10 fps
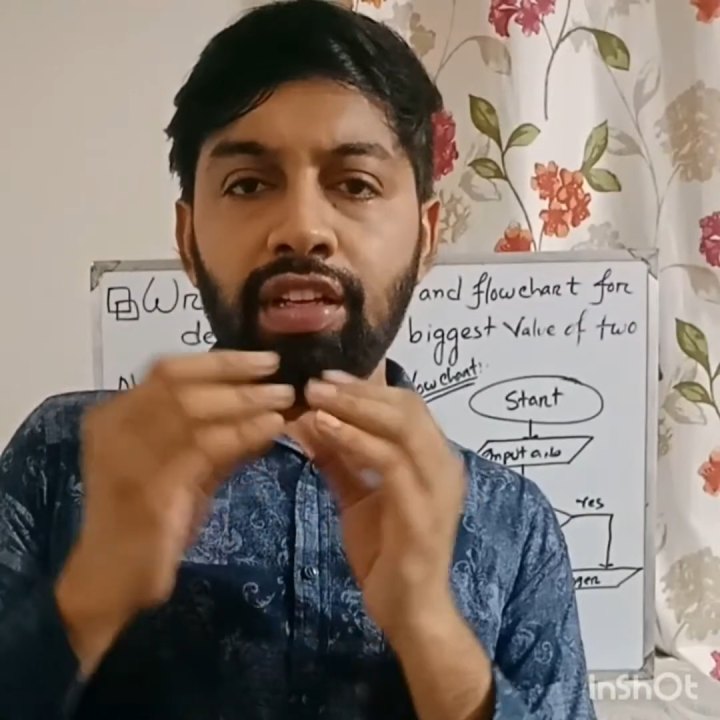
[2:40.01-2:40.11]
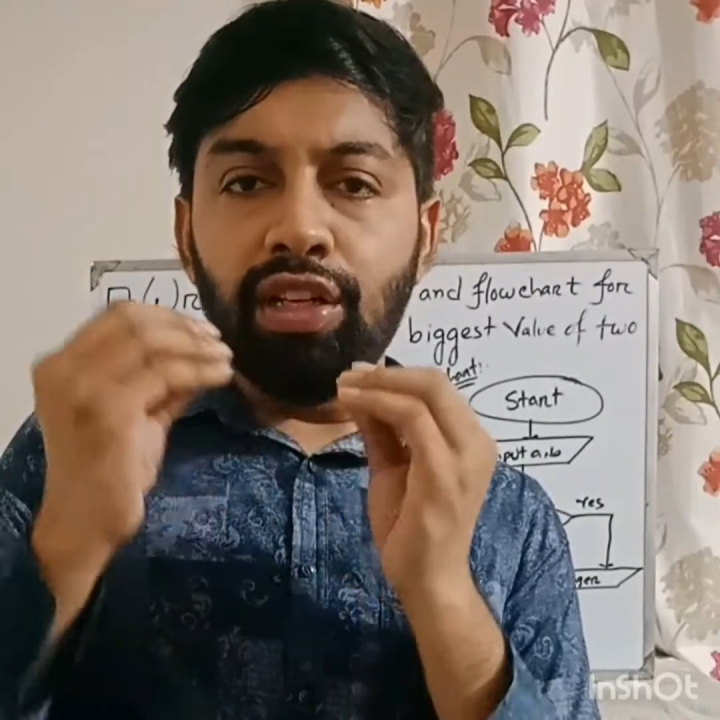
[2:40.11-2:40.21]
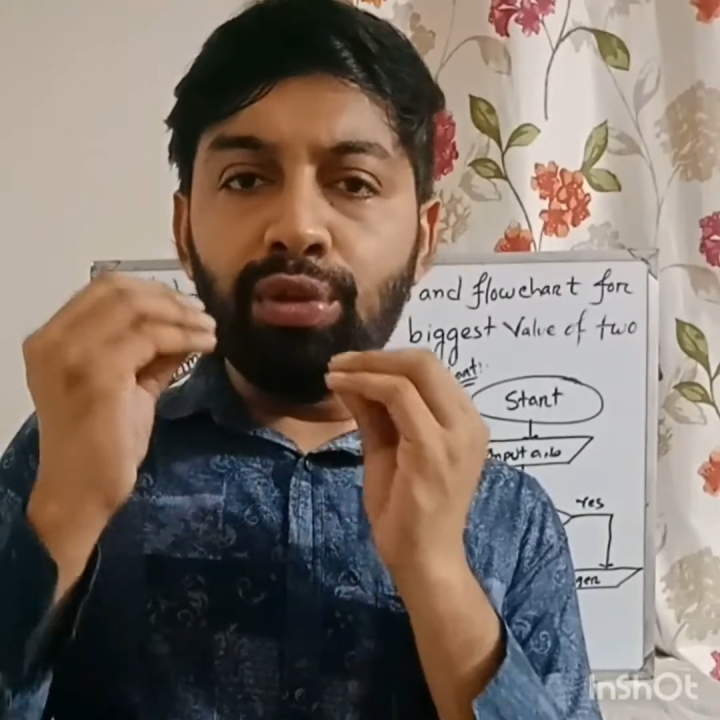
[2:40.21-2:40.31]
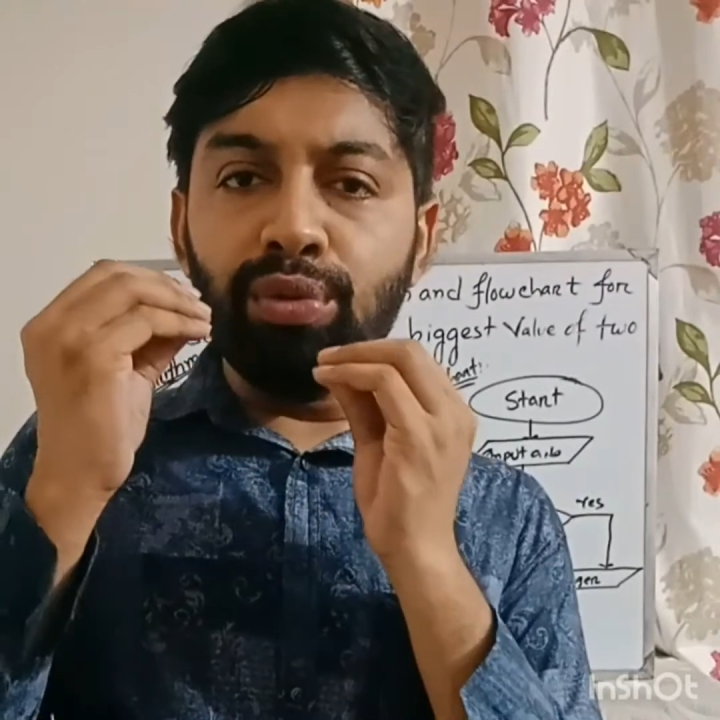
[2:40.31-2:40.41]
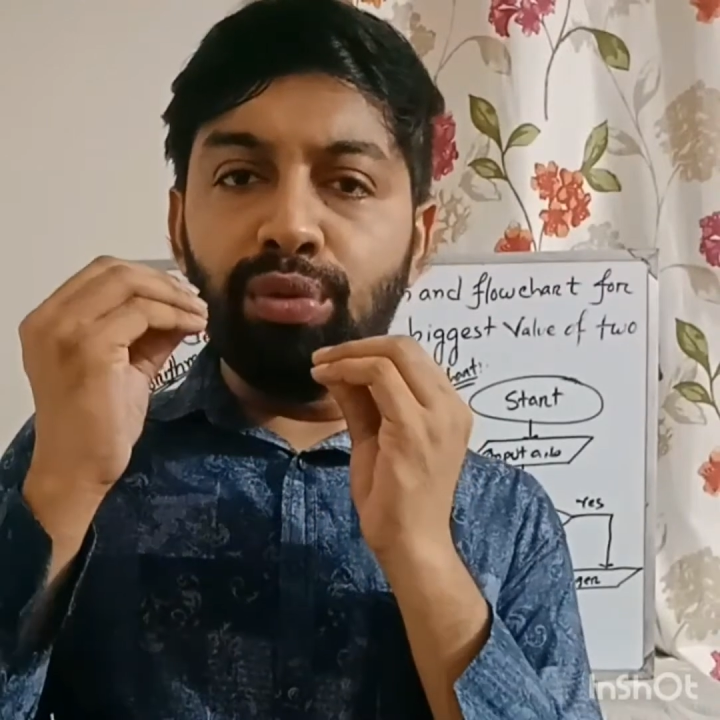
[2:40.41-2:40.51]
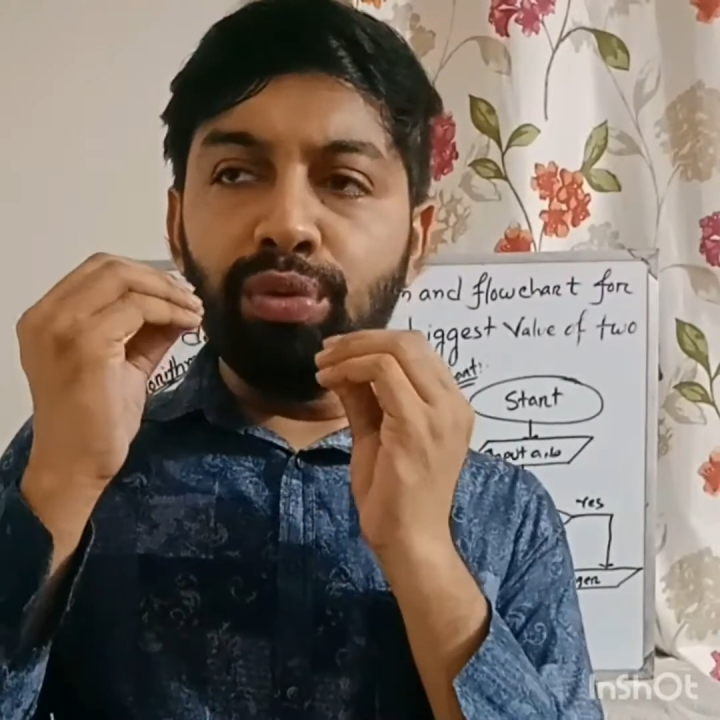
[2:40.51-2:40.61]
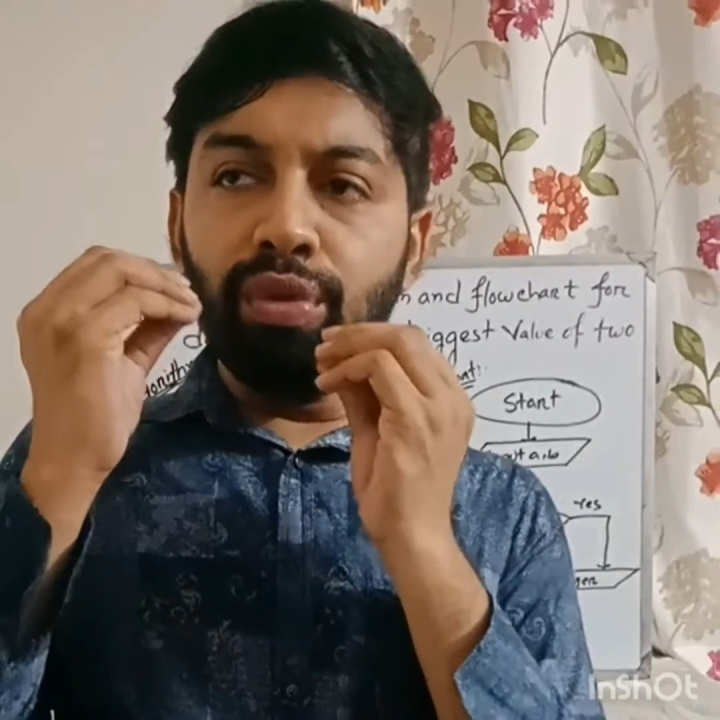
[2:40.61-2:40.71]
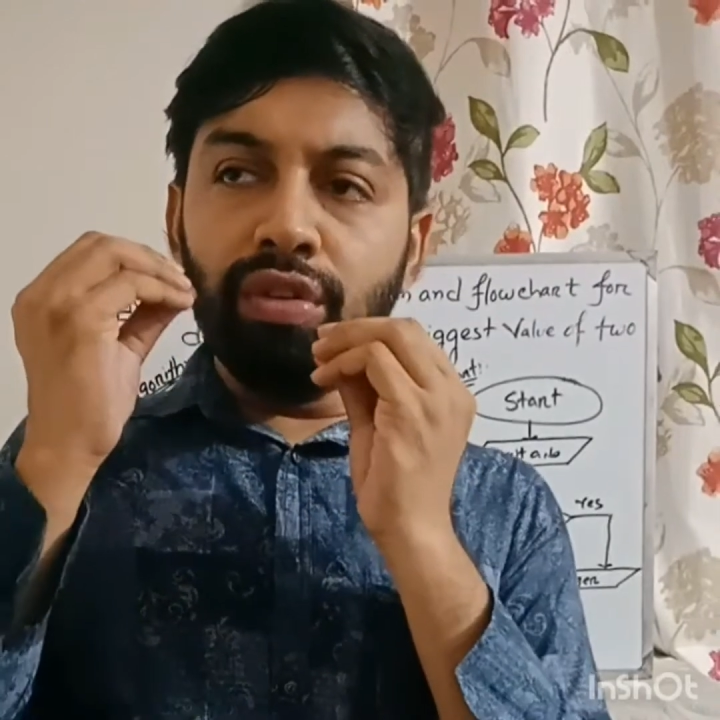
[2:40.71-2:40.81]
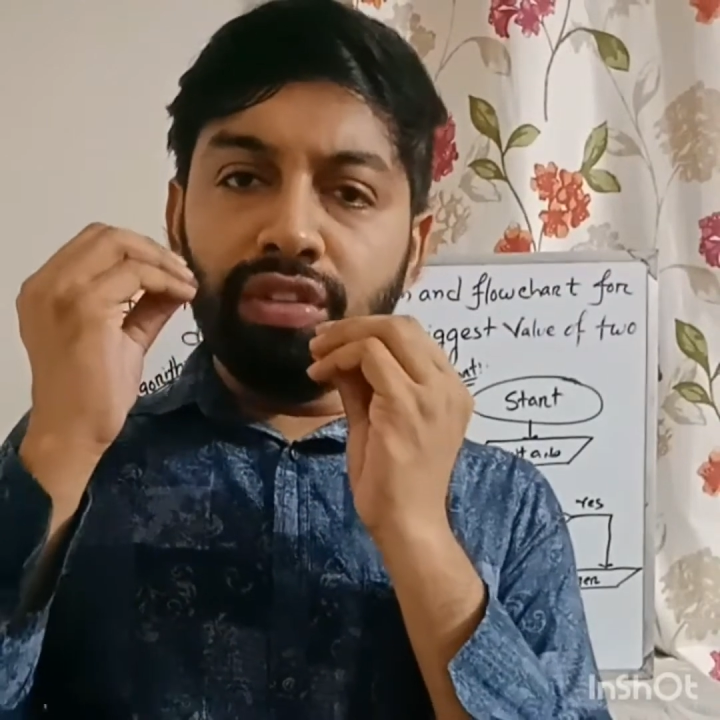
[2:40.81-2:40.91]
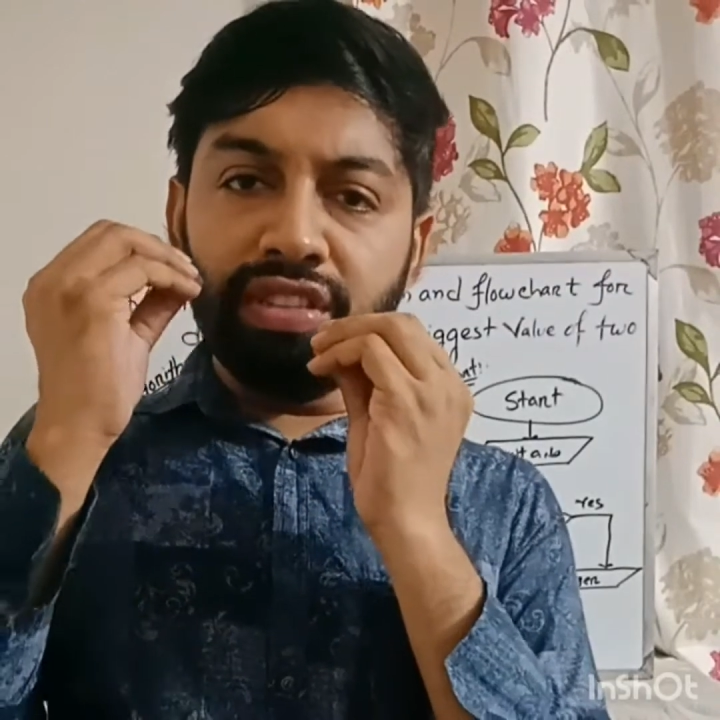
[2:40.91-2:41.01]
you
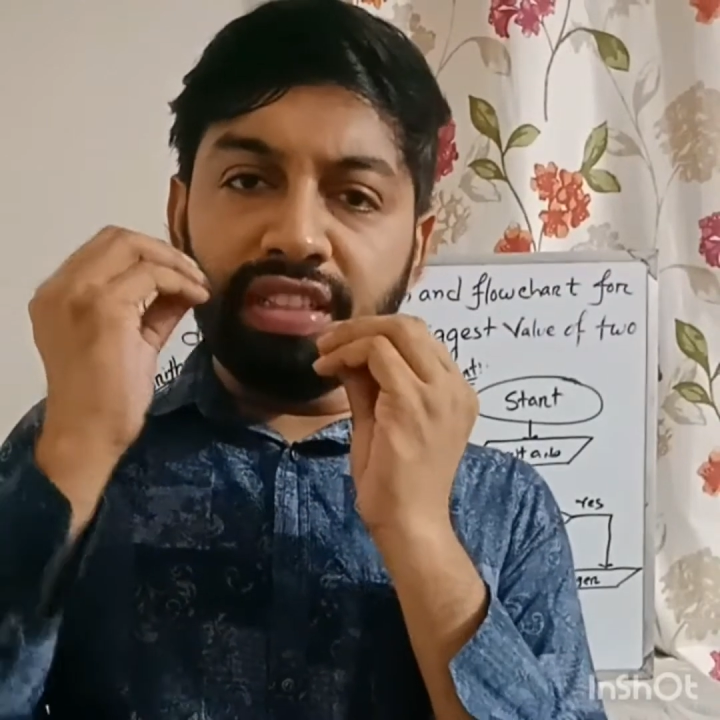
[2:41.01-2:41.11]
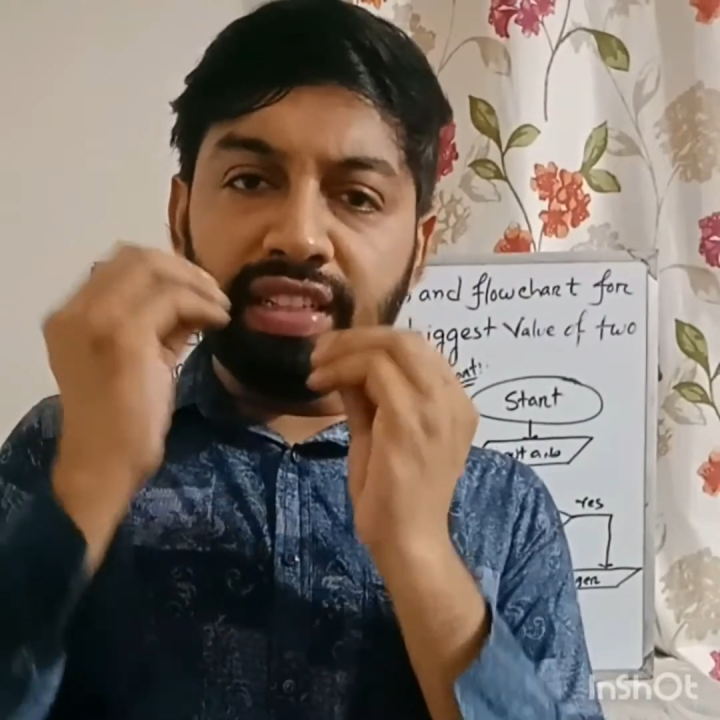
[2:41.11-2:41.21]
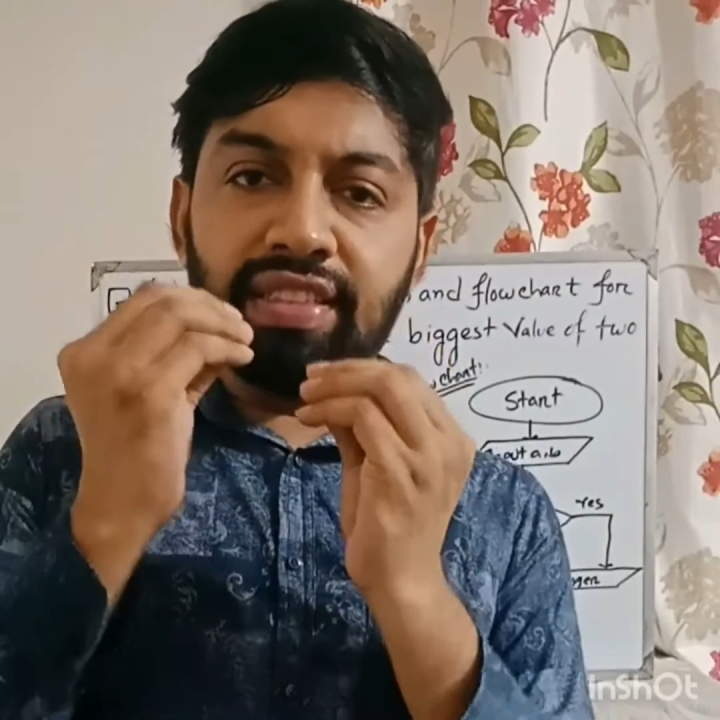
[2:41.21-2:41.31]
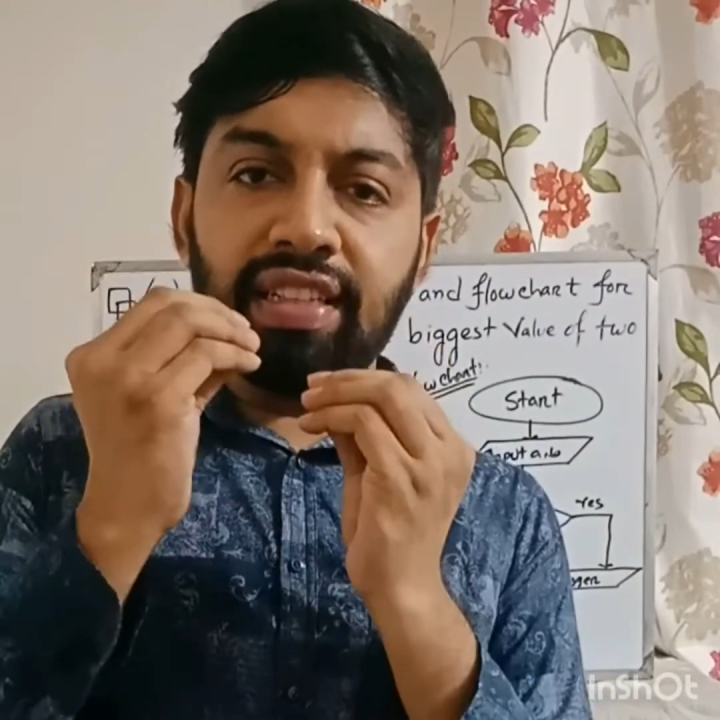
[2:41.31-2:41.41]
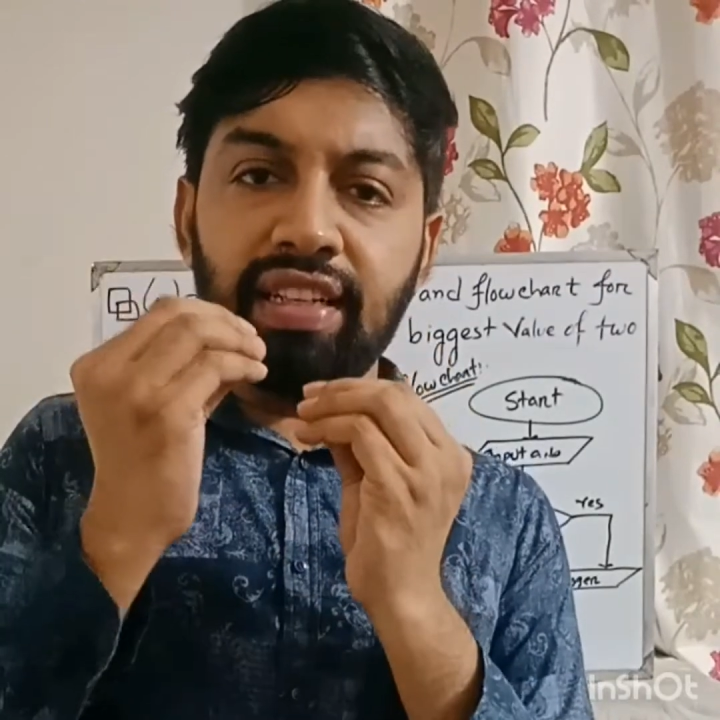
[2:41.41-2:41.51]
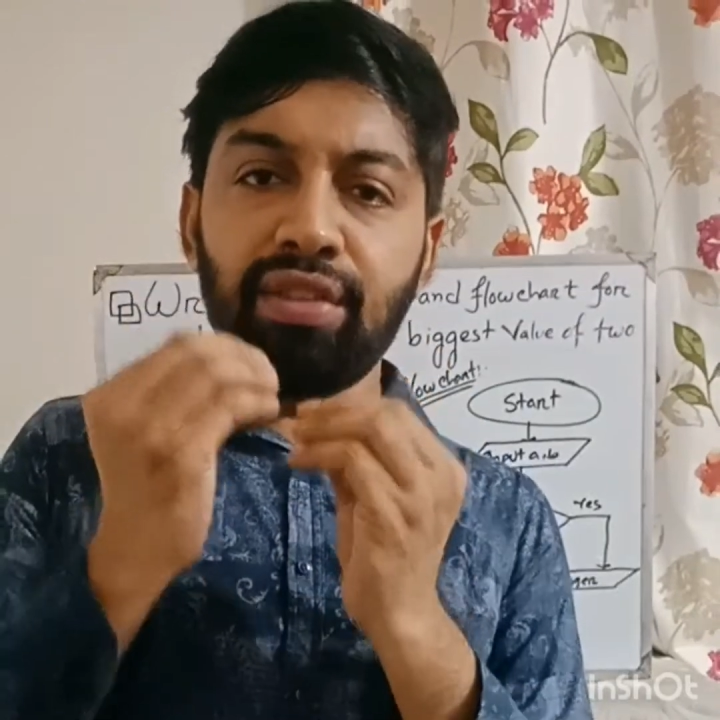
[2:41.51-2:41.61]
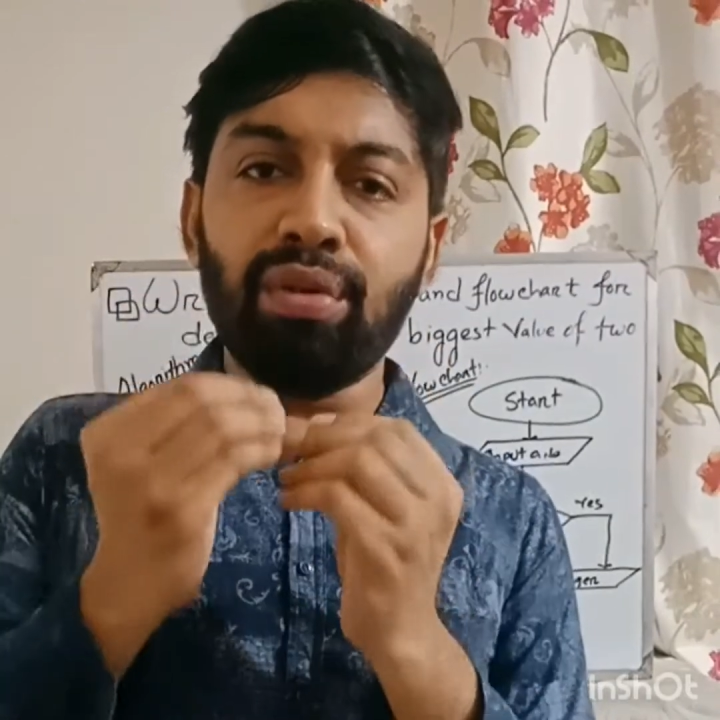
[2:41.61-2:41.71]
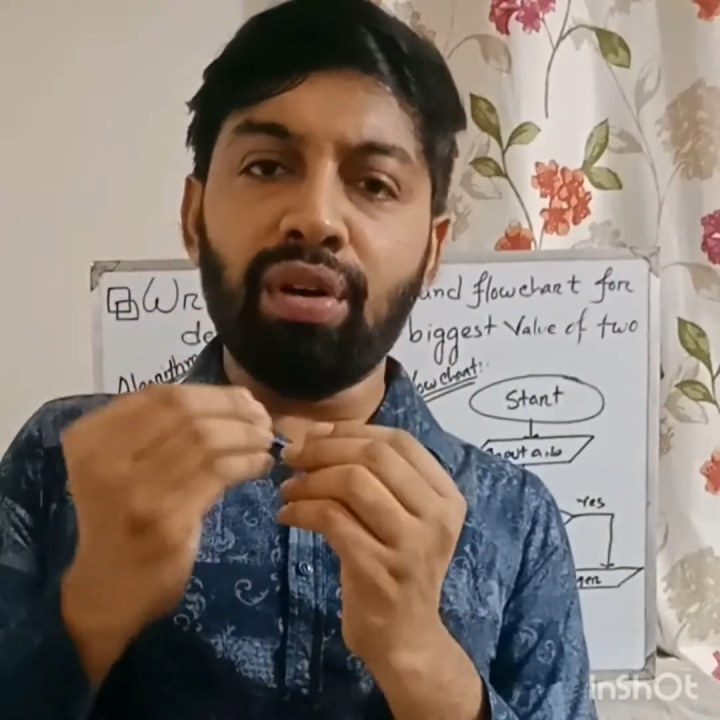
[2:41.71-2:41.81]
succeed